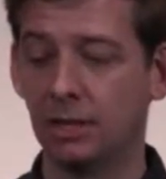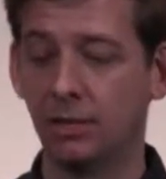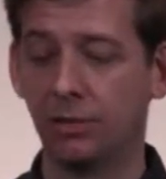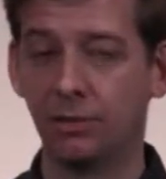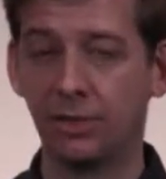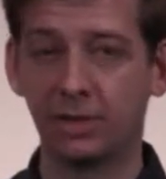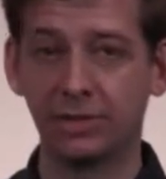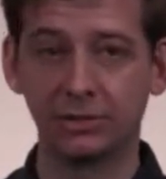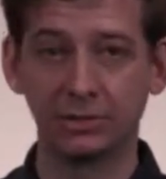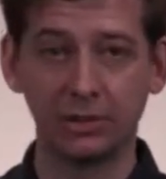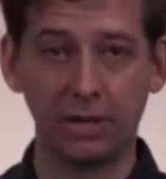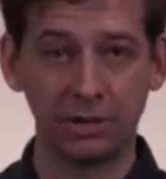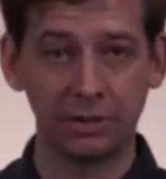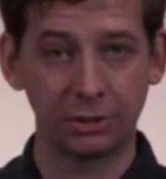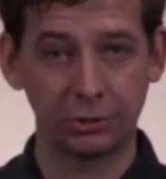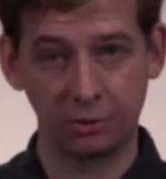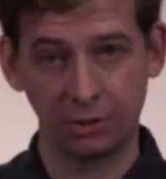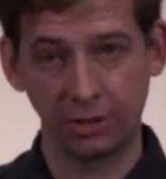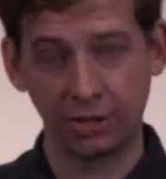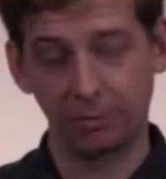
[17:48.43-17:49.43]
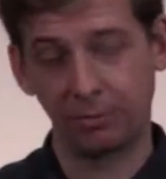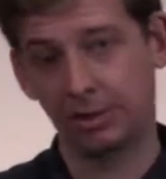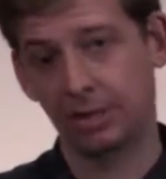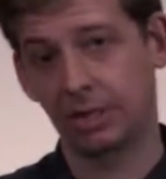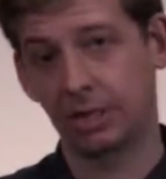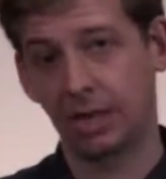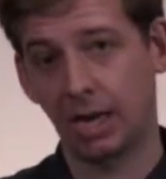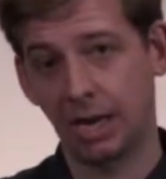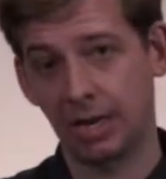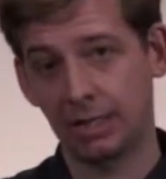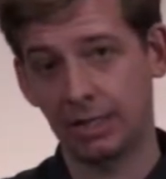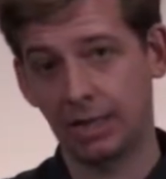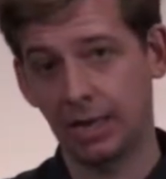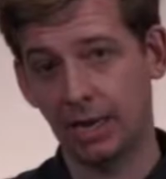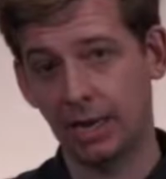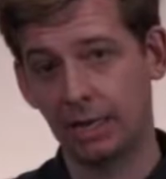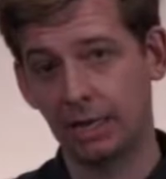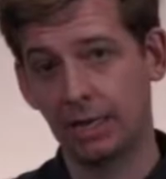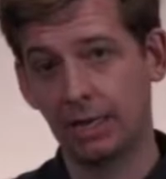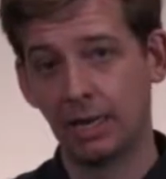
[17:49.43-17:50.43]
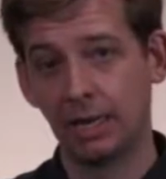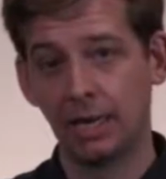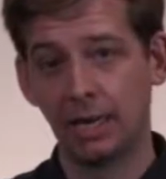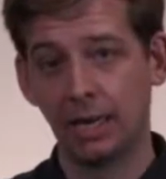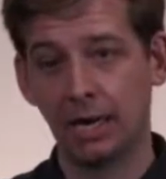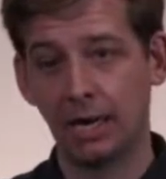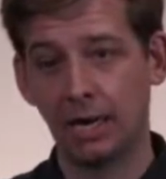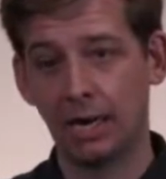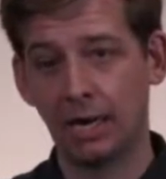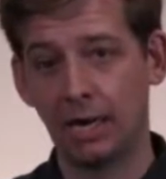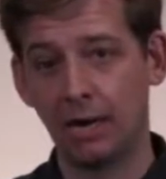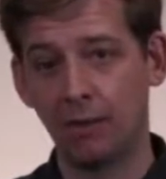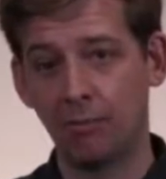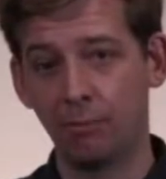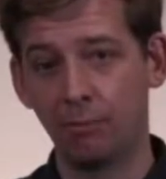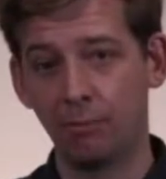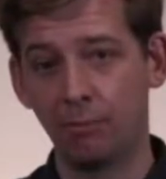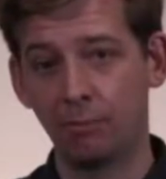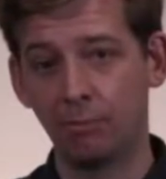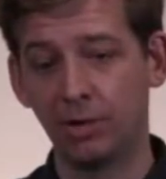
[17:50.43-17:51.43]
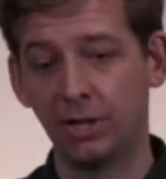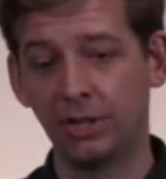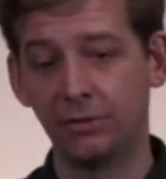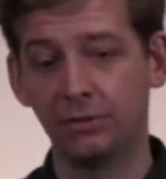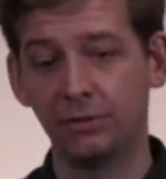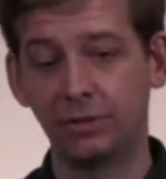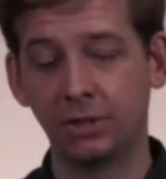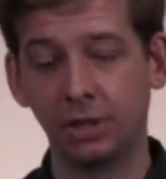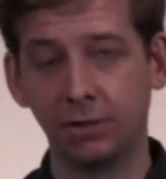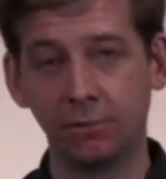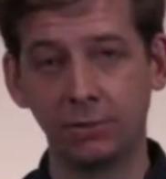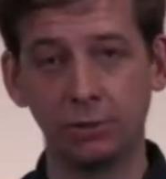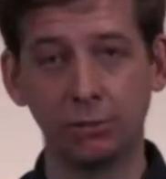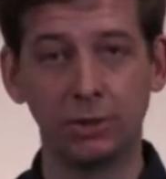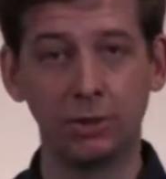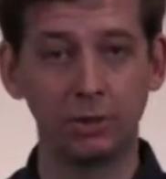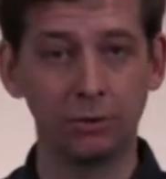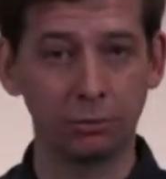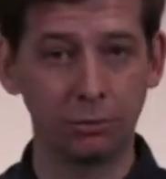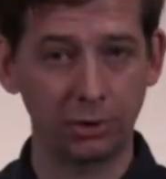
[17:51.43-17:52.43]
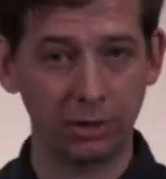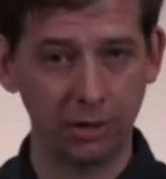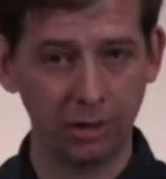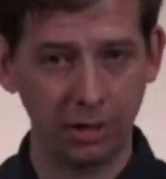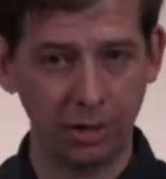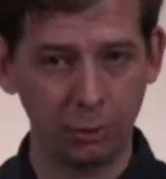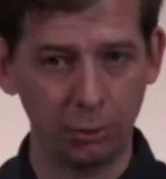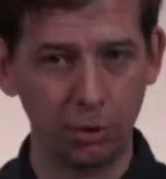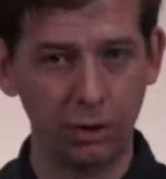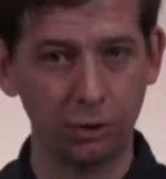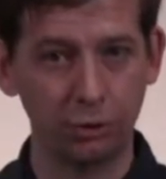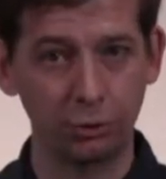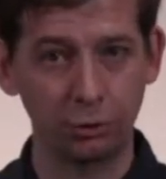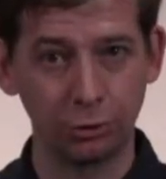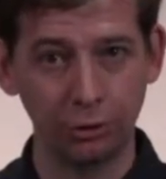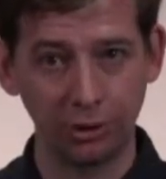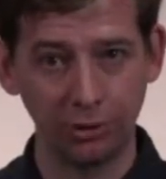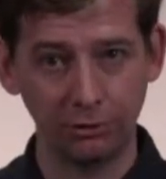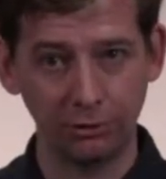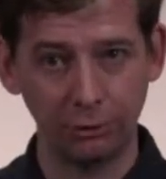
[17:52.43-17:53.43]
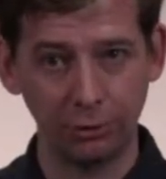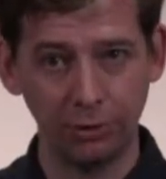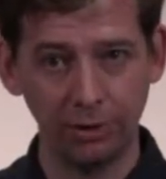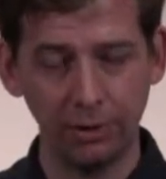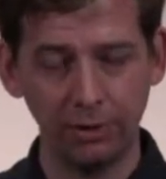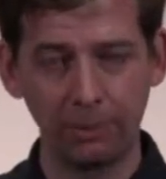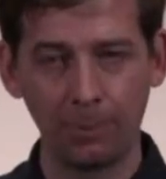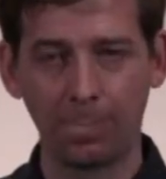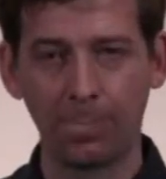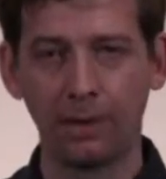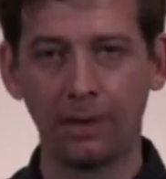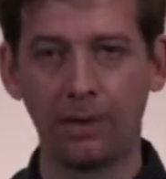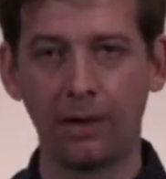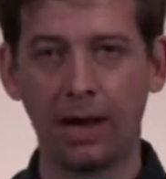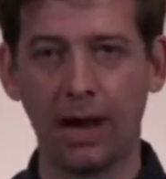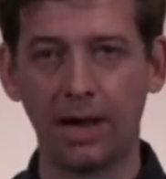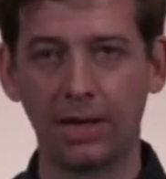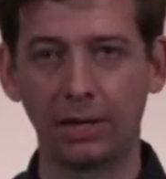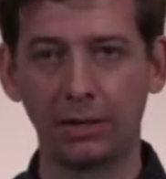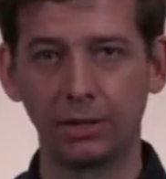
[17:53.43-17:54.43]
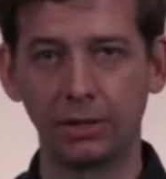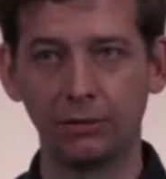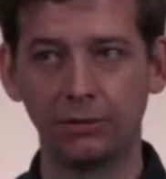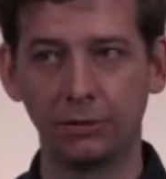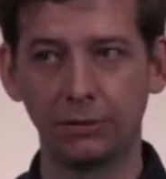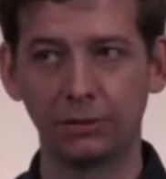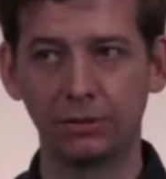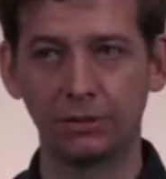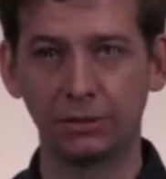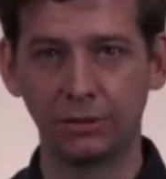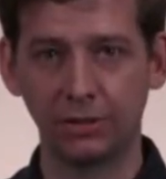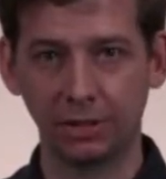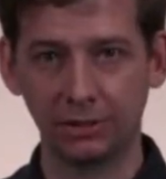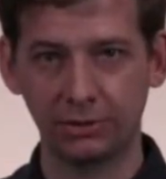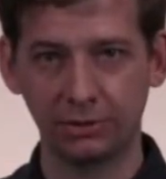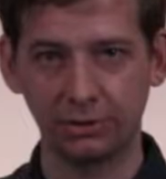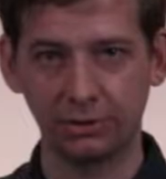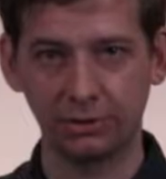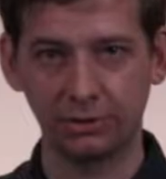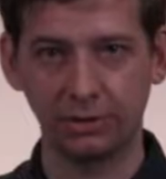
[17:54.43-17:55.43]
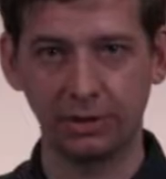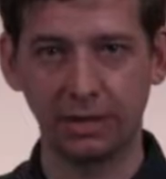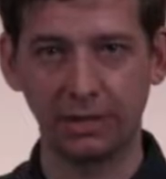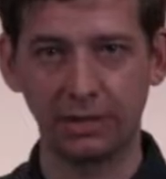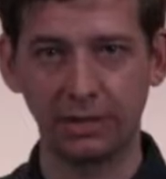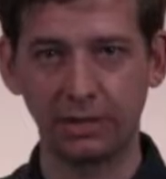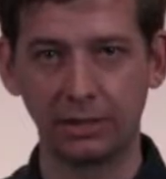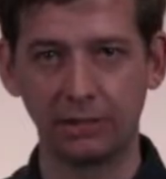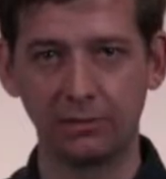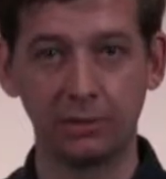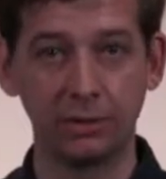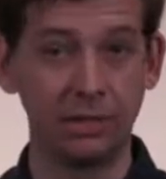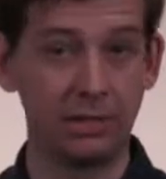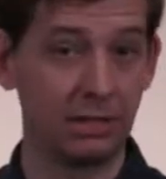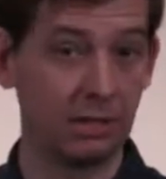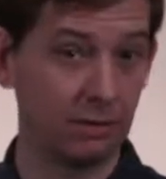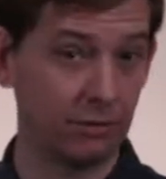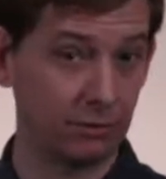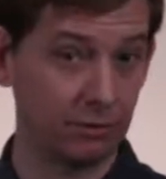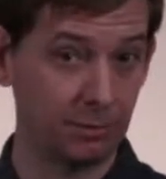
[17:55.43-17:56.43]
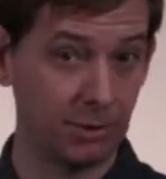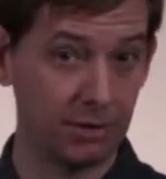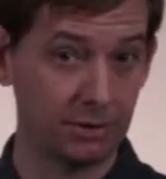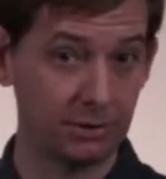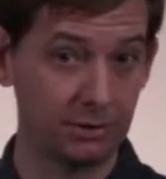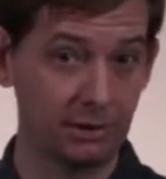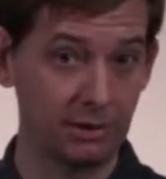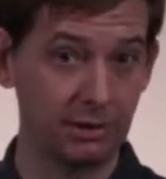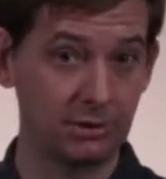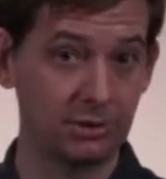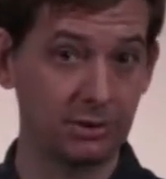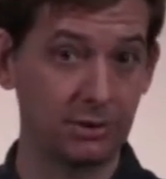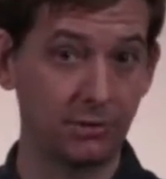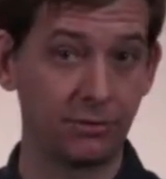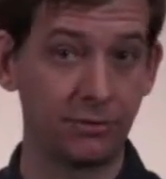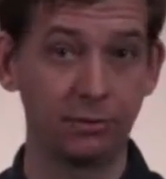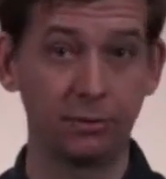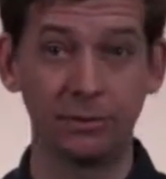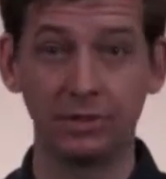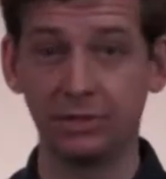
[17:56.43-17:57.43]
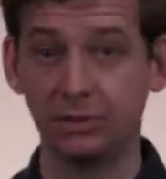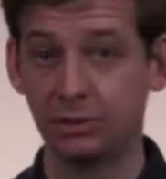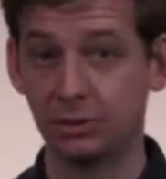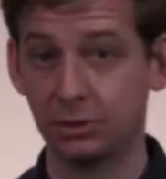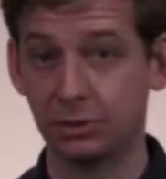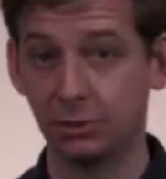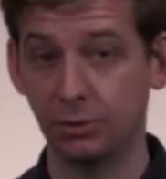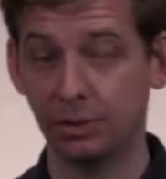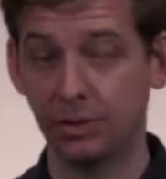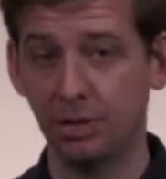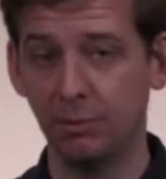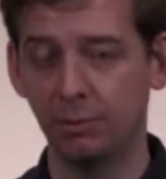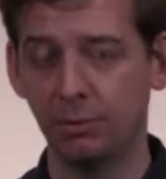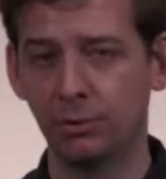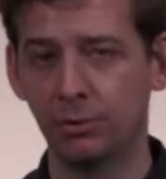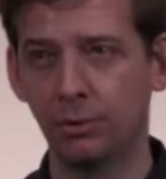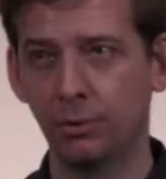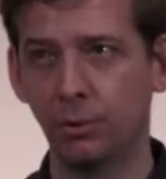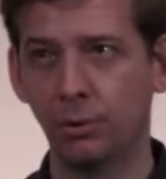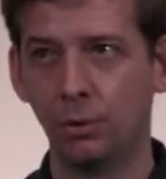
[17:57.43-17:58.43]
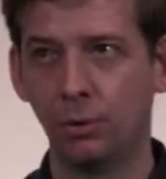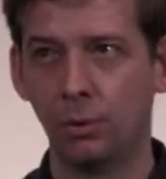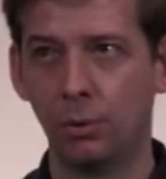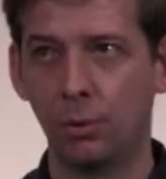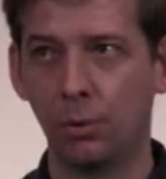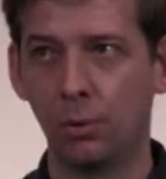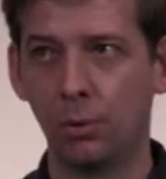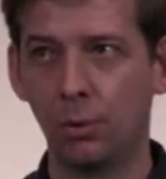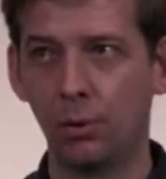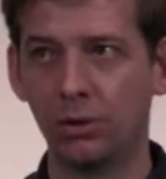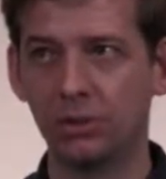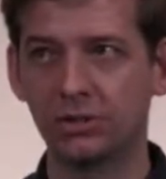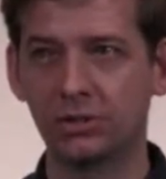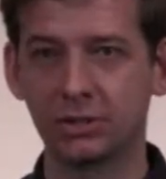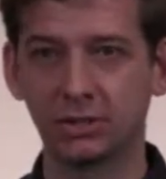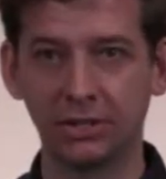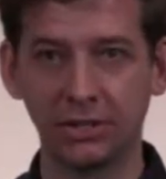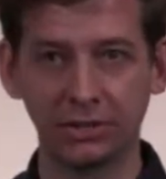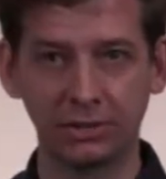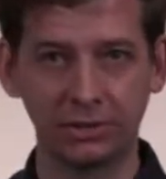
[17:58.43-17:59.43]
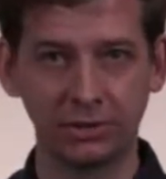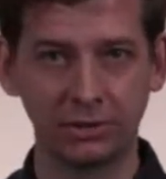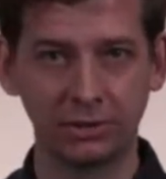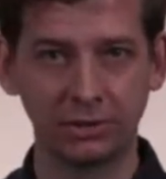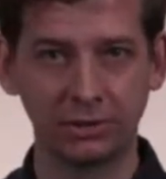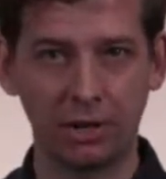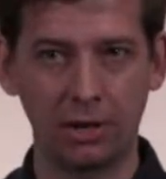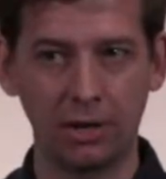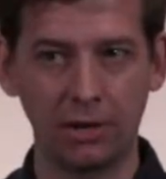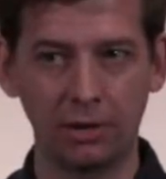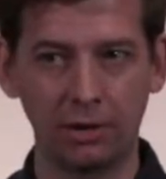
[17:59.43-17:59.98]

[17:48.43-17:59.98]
that is not showing up in the guide yet. But if you tell me what you're working on, what you're looking for, I can give you suggestions, I can give you any information on stuff that isn't showing up, or suggestions on